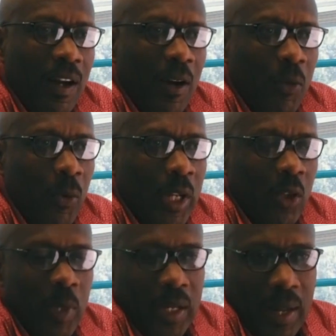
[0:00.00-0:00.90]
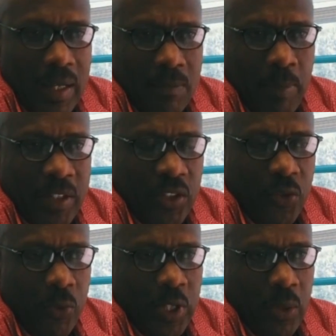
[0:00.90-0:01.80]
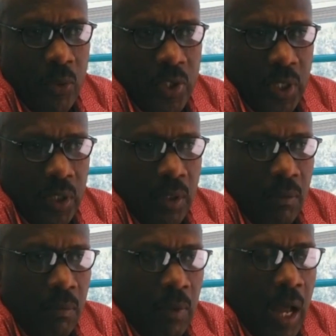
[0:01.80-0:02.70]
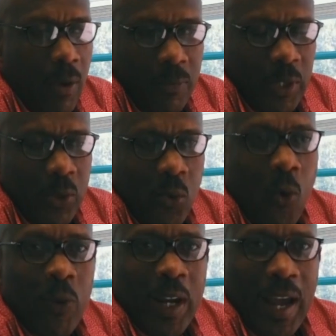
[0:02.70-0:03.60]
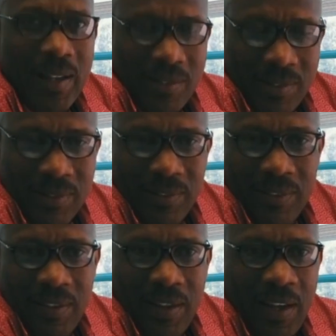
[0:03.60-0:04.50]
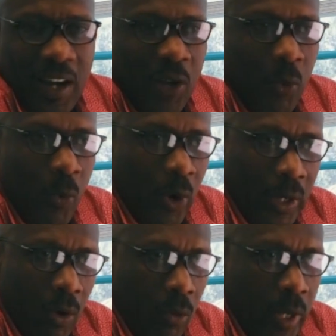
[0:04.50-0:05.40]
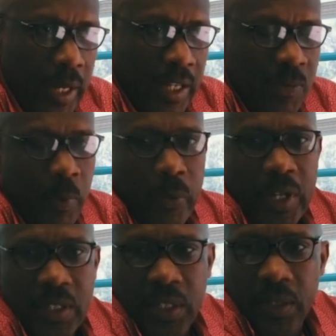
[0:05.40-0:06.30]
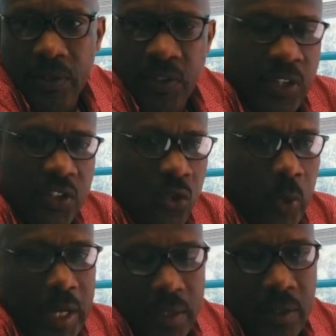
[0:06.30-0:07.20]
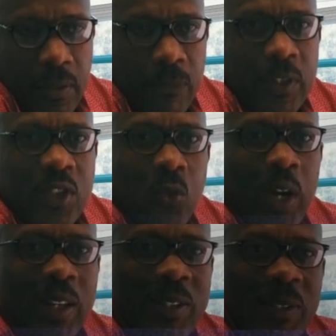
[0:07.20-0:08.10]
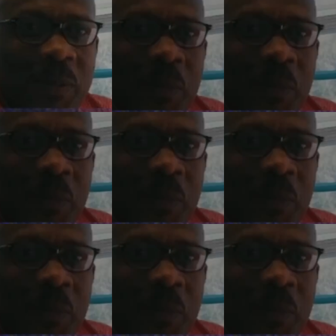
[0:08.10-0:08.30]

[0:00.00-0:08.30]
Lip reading: We wanted to make a night passage through St. Lucia. However, it was overcast and we were already experiencing 6 to 8 feet swells.